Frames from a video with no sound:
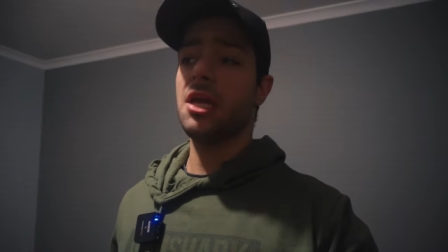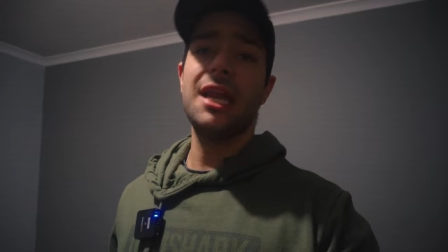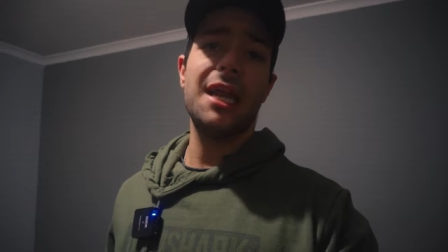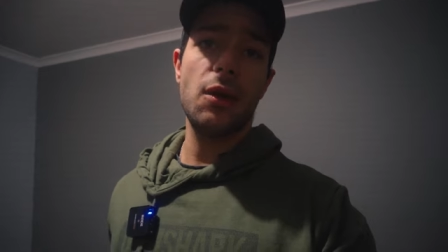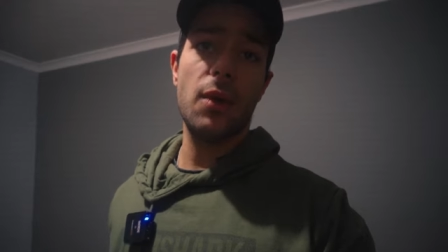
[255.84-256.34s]

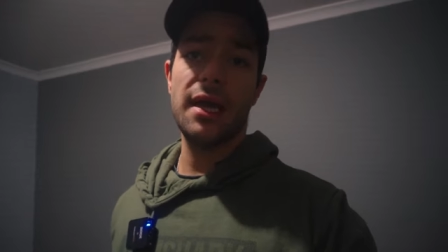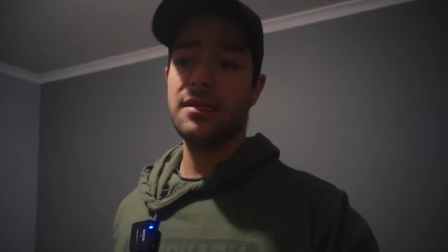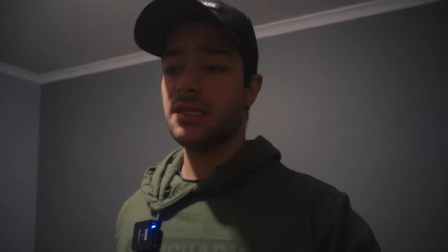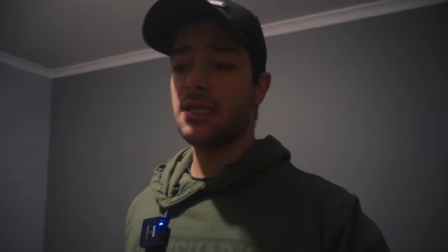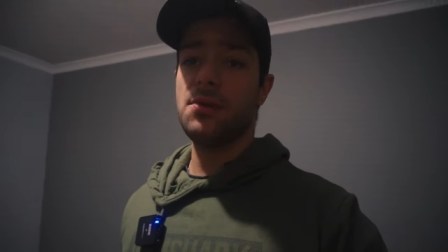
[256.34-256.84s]
in any way.
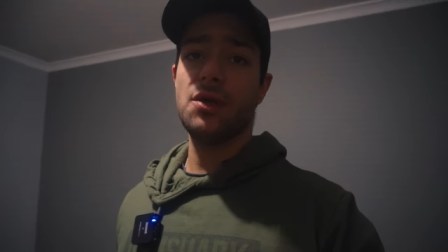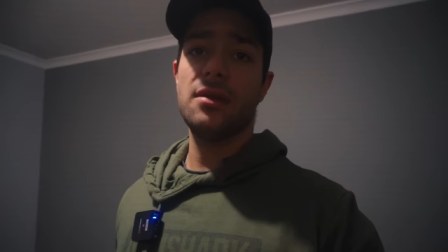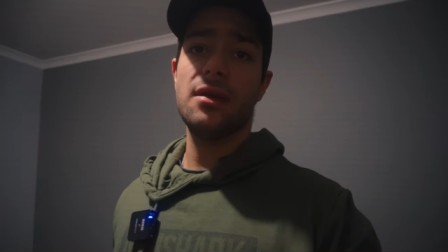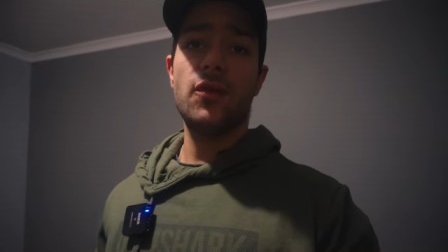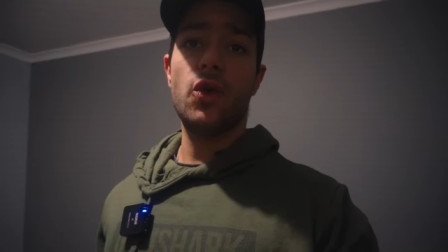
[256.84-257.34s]
It's like sleeping on
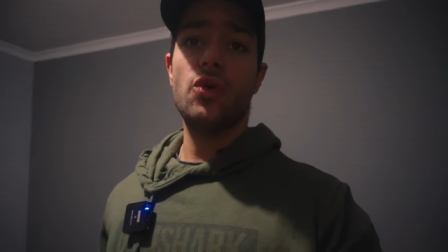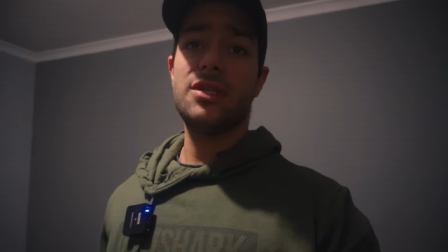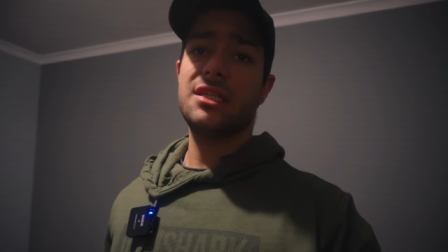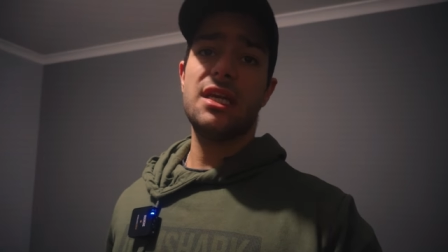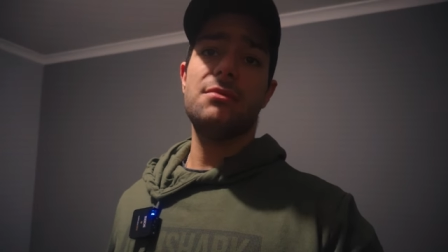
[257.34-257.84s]
the floor
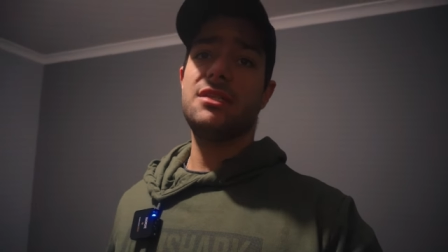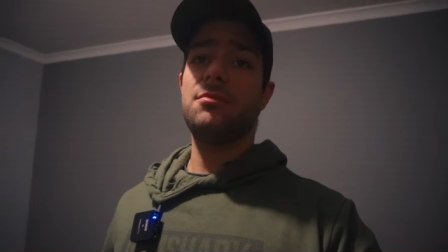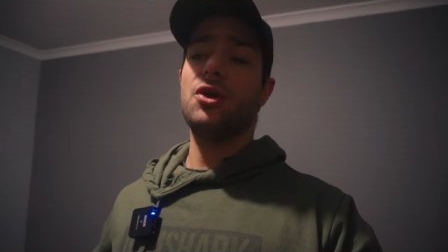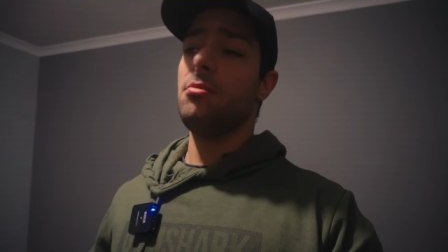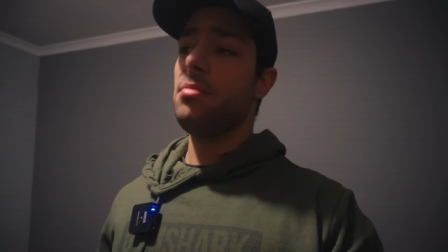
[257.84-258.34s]
is the same as
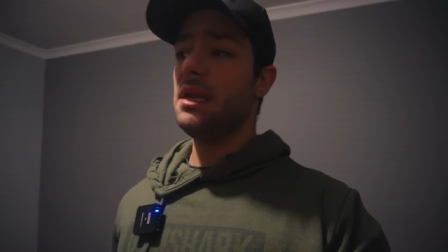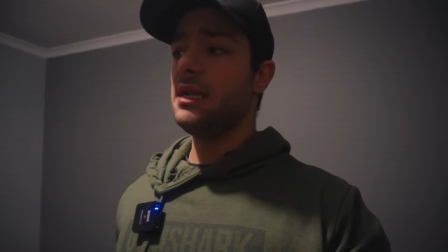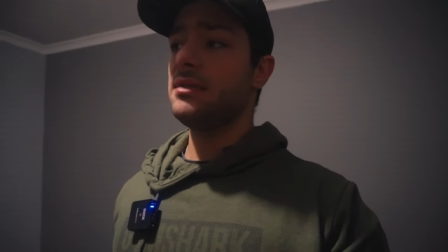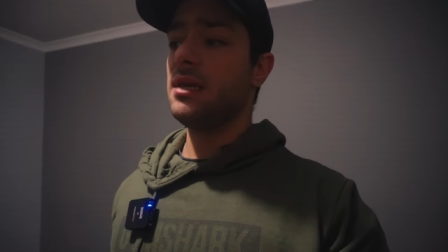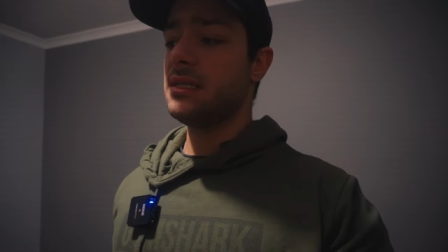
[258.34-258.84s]
sleeping on a bed,
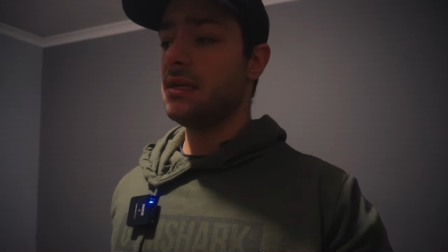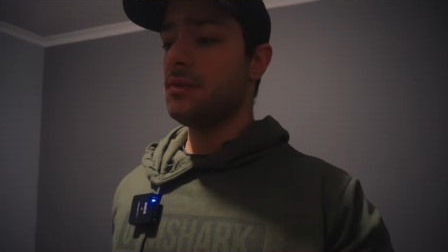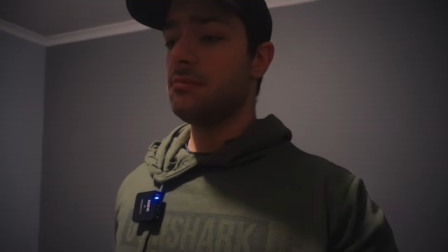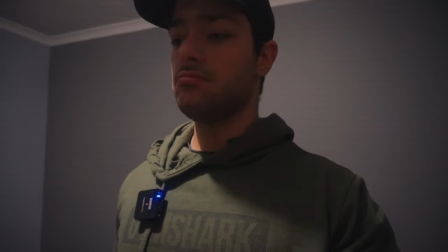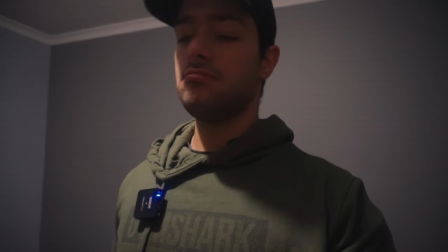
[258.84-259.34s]

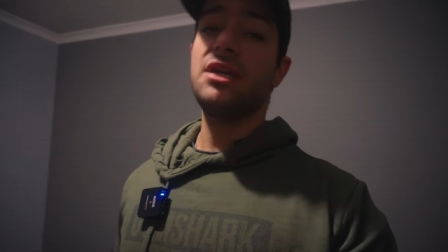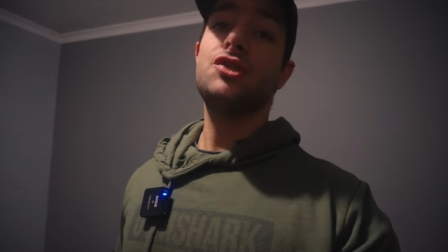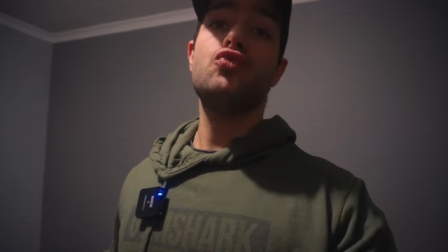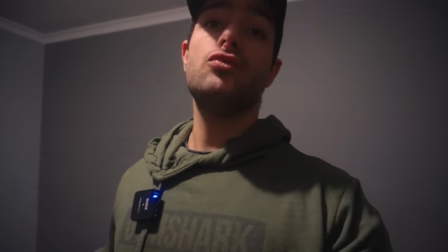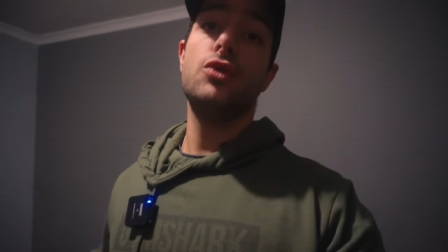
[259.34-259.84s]
except it
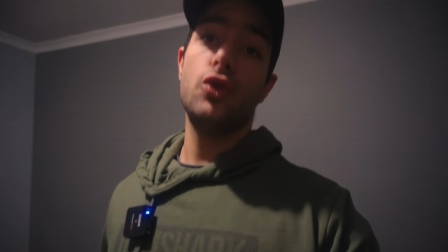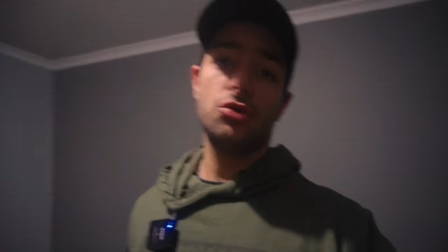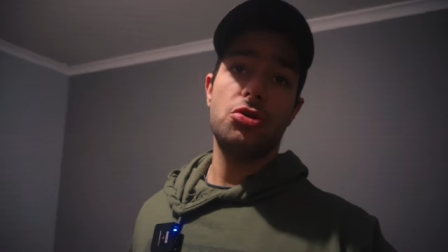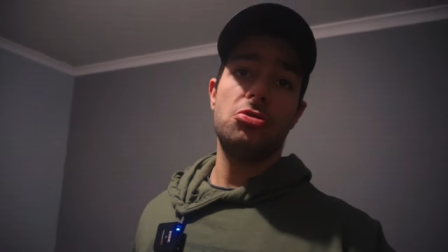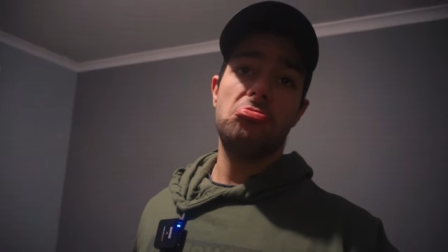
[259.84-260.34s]
makes your room
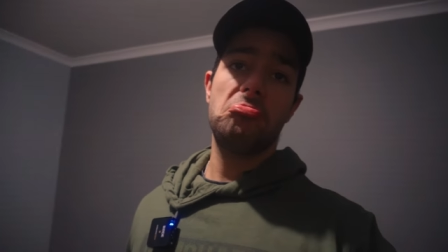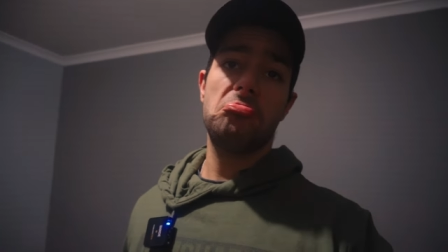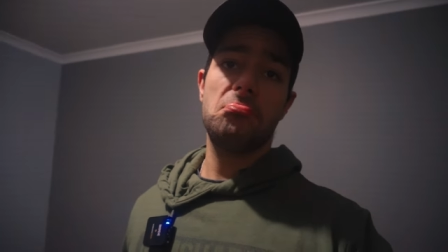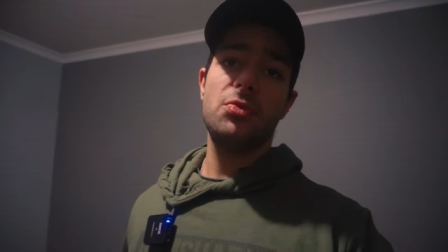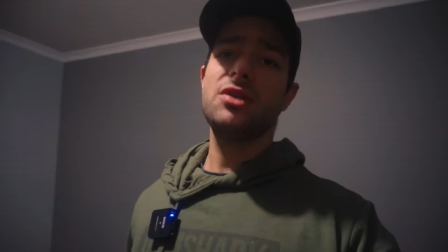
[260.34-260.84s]
look good,
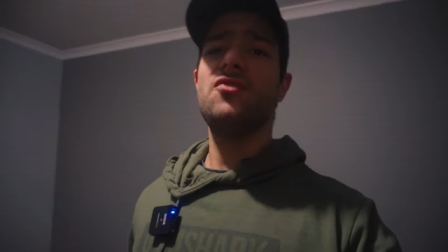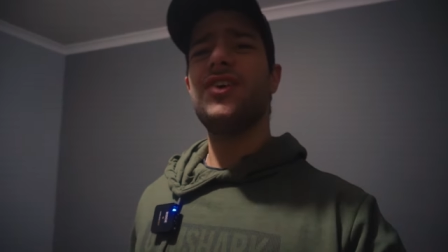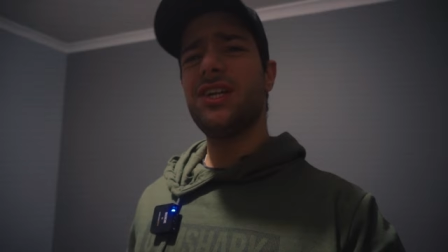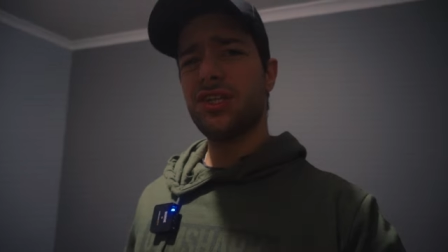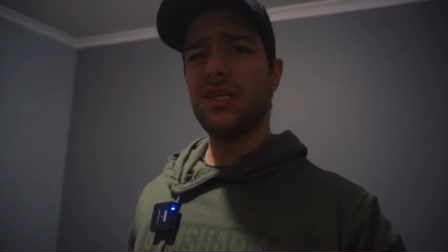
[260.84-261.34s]
which
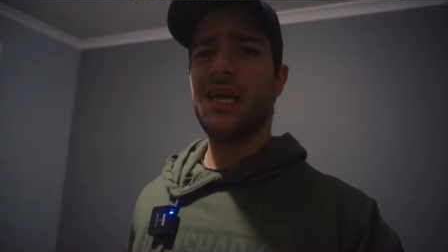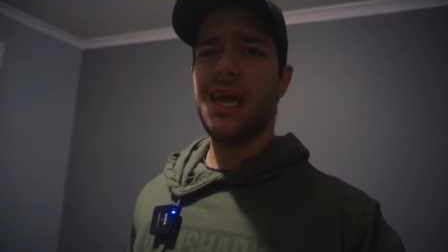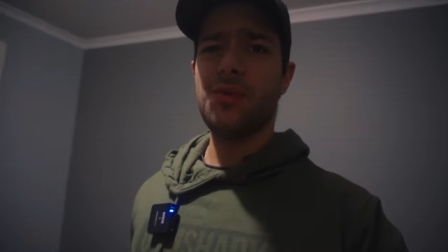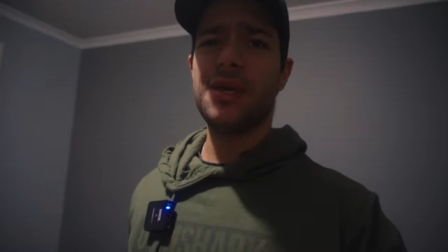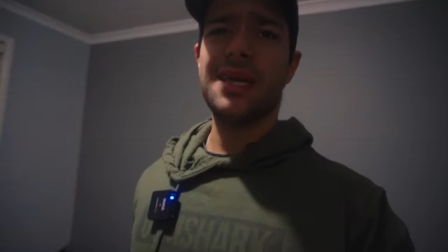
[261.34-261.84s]
eventually,
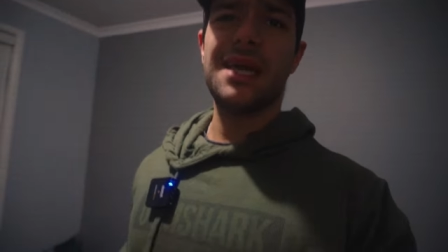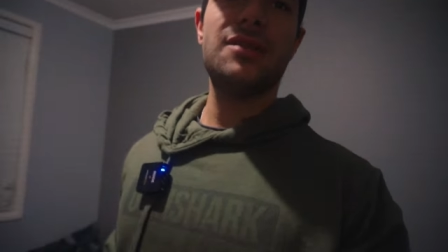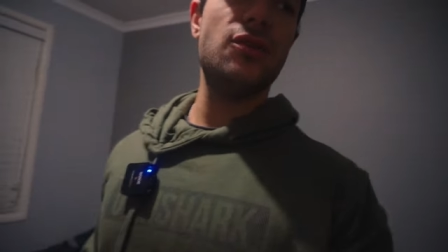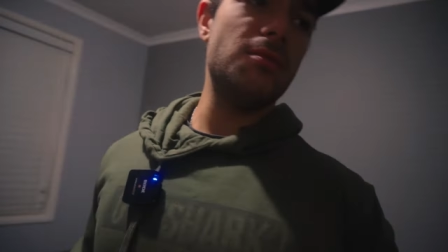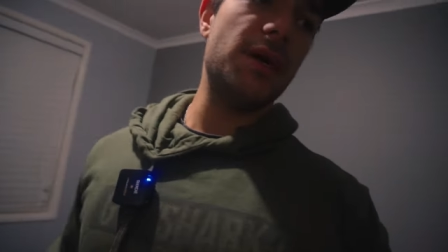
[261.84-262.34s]
yeah, we can get to,